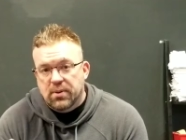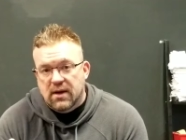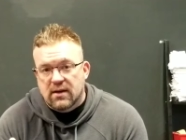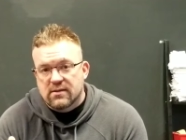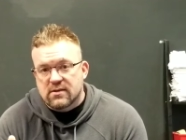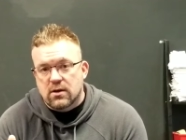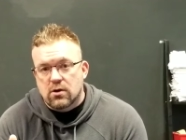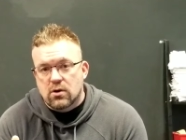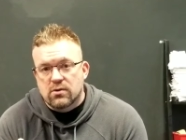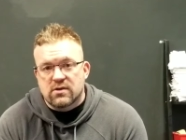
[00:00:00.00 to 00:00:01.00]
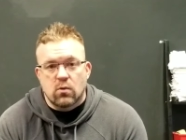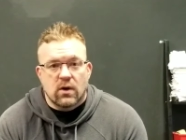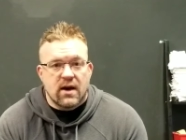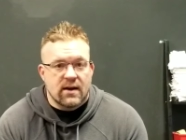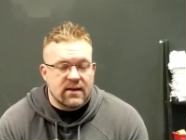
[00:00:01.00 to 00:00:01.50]
pin is that you're using,
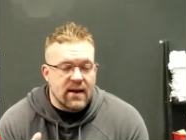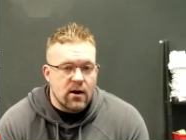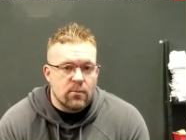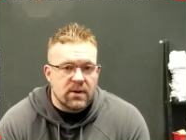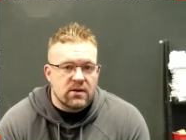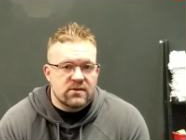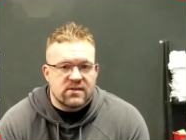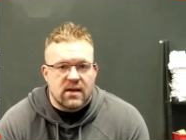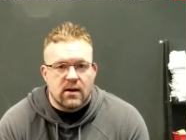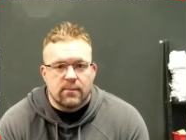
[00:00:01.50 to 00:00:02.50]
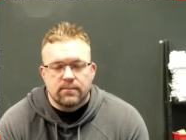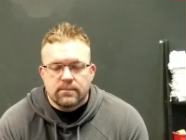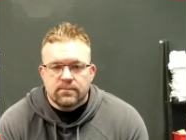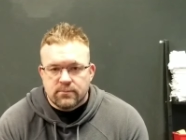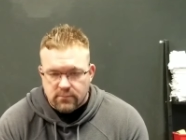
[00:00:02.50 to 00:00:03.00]
what kind of carabiner setup,
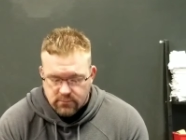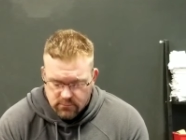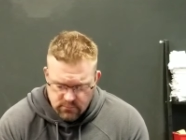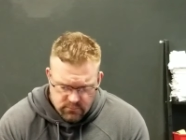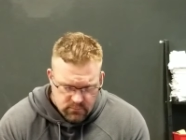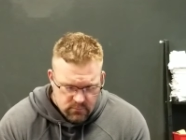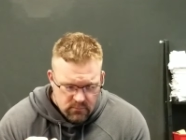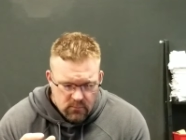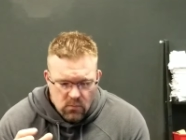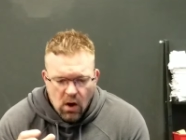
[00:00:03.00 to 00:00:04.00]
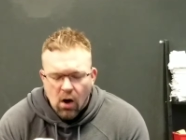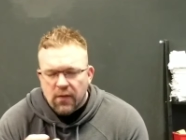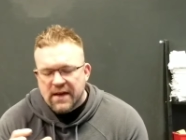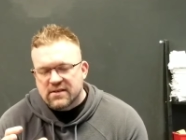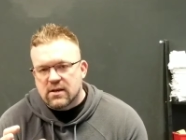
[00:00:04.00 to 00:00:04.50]

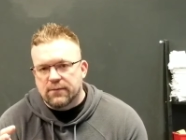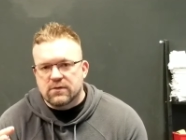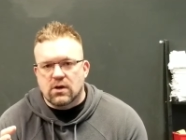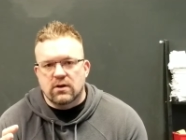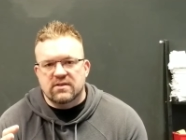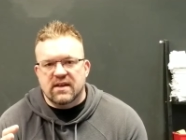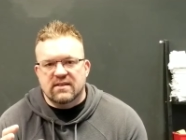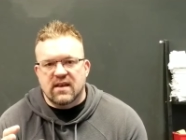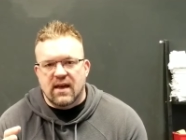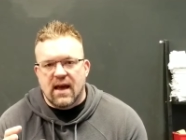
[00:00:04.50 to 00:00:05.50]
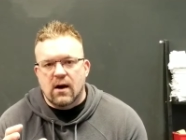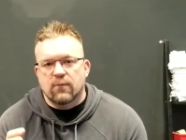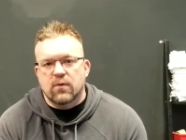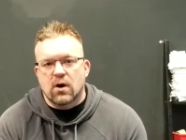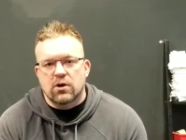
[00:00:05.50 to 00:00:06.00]
all that stuff is going to dictate how
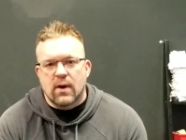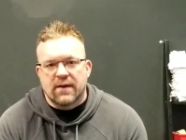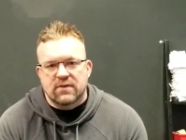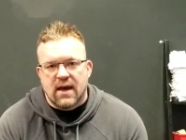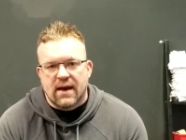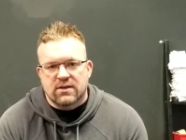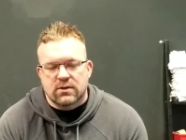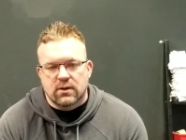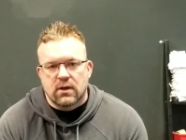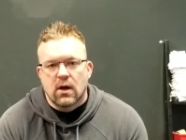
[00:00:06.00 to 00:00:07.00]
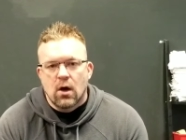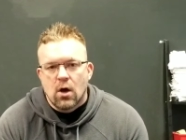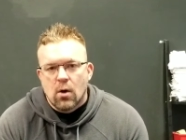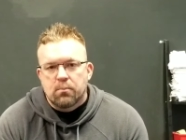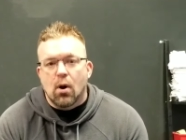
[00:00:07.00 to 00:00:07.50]
far you have to actually
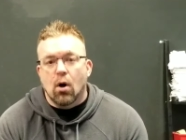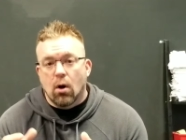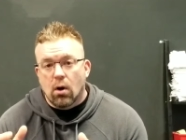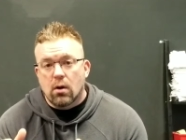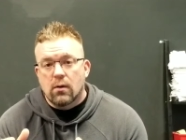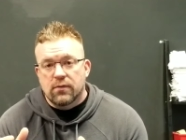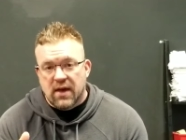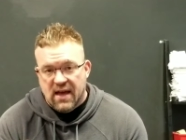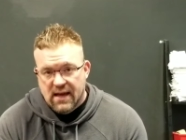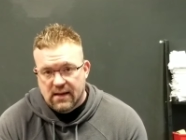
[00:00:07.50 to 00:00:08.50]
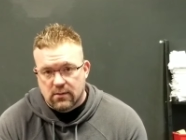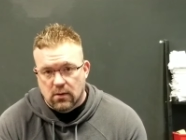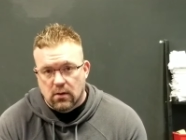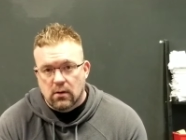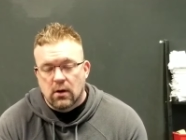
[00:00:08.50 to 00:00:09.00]
pull the
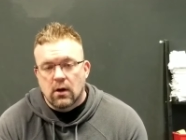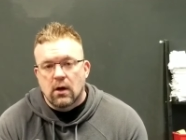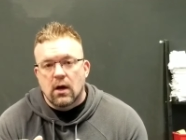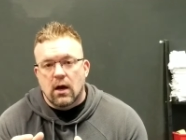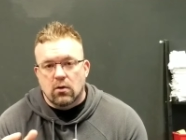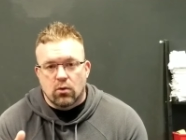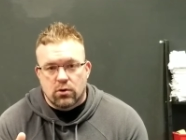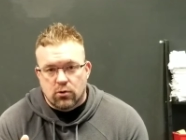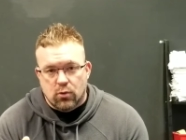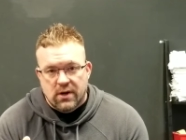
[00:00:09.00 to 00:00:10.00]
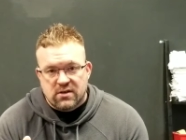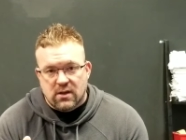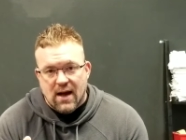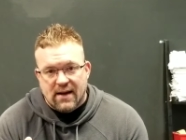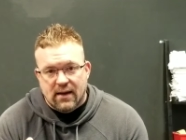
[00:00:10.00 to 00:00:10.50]
handle in order to reach
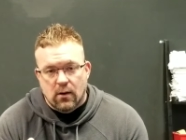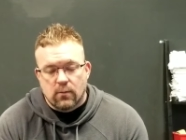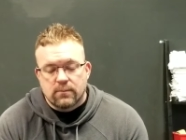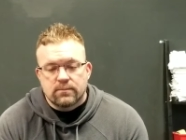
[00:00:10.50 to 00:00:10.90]
lockout.